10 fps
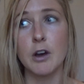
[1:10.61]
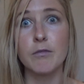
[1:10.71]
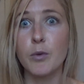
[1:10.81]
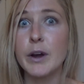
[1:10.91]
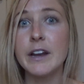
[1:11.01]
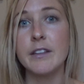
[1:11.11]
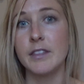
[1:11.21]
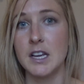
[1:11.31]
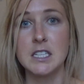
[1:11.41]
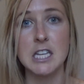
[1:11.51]
Avoid
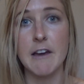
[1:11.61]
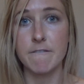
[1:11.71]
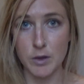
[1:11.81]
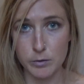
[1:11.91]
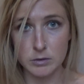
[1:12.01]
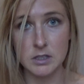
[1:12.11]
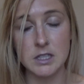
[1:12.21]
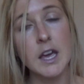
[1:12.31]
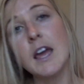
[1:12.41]
these foods.